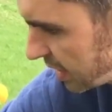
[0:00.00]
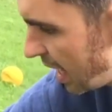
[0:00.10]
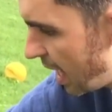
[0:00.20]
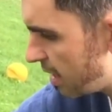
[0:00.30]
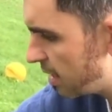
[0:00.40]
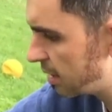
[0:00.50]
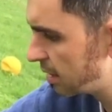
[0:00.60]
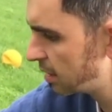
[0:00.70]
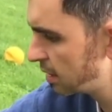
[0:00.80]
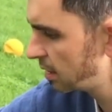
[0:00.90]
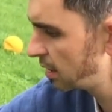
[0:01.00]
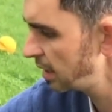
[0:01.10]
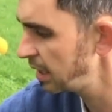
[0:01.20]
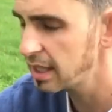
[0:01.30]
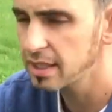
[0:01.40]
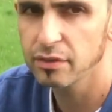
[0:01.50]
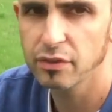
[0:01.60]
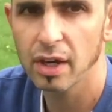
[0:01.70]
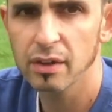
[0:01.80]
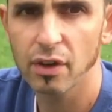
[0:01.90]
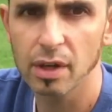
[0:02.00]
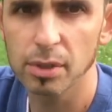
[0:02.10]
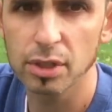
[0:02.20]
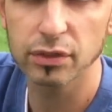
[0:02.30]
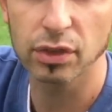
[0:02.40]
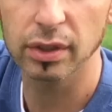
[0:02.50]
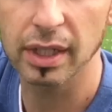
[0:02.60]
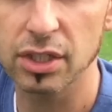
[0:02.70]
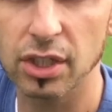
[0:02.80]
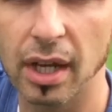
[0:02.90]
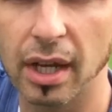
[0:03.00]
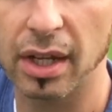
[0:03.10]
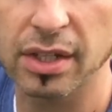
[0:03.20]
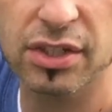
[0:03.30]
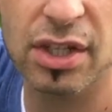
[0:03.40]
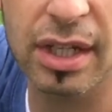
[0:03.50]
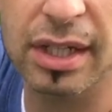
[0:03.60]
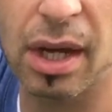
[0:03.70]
Ken. He is a very, very beautiful creature, and I certainly